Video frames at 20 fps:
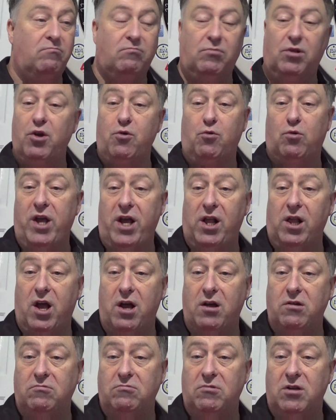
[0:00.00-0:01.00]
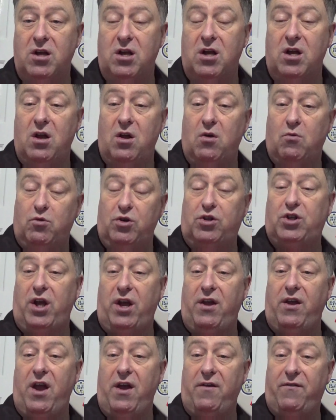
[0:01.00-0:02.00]
Luke Littler,
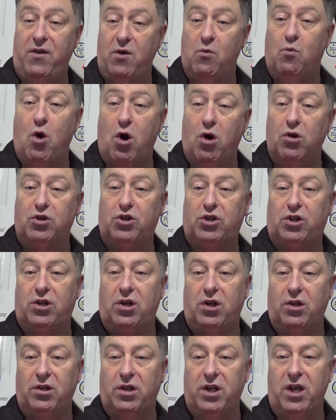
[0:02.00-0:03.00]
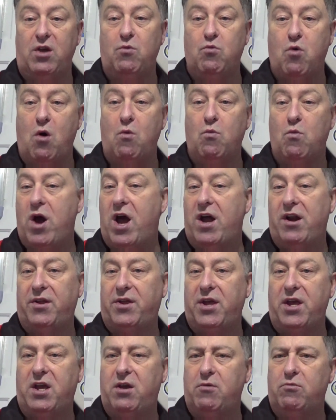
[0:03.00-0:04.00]
if you watched the one where I
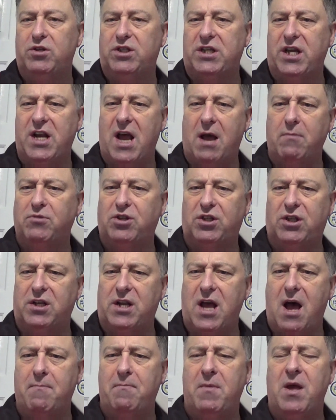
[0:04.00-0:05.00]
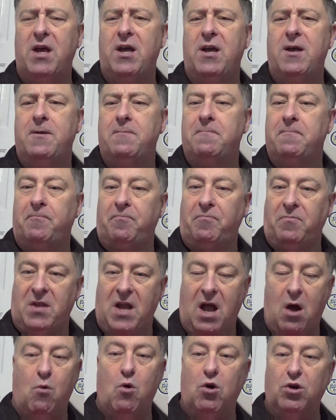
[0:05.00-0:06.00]
think he was in Amsterdam,
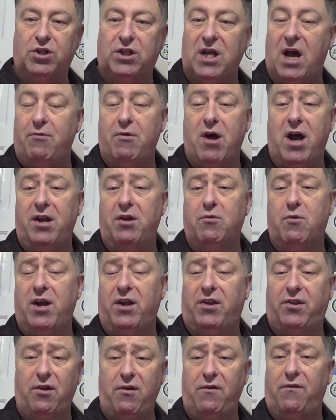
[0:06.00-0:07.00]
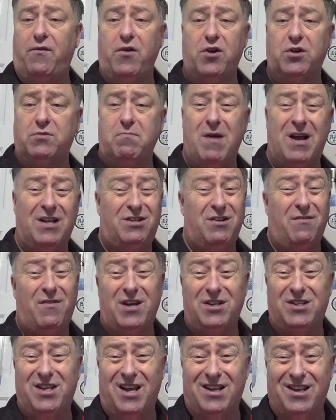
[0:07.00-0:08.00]
I watched that right the way through. First match I've
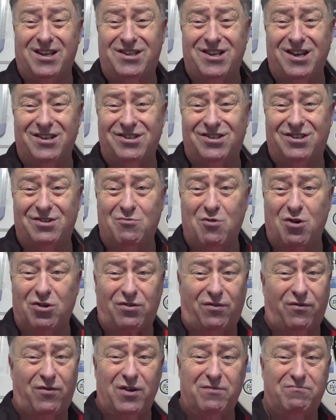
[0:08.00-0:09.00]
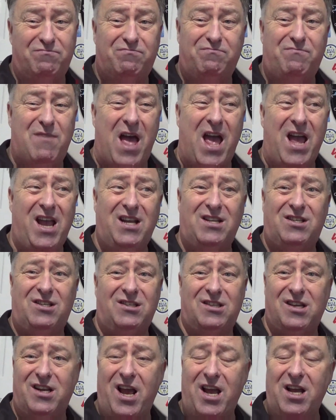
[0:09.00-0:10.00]
actually had a chance to watch for
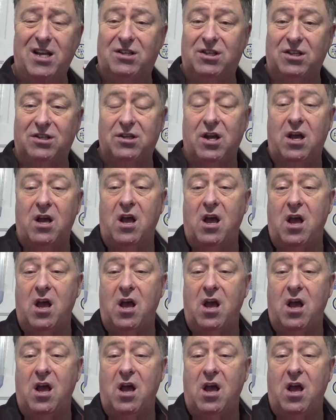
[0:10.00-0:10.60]
ages and ages.